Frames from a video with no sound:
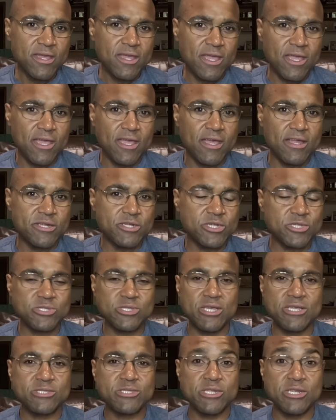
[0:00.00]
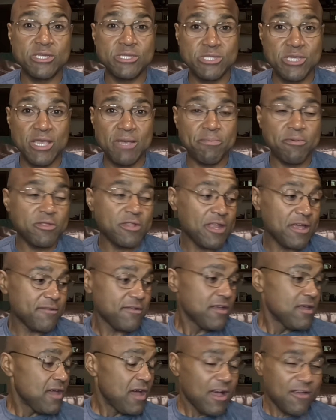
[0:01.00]
And just as an example, and
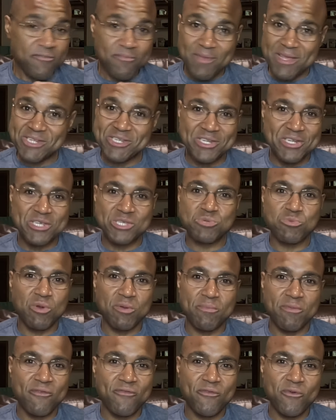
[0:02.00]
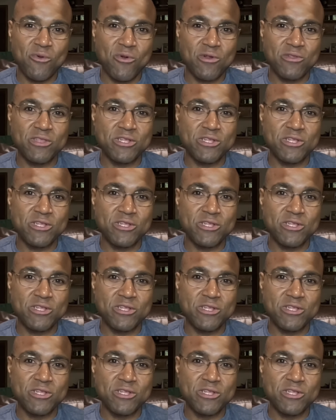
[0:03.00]
I've mentioned this one before.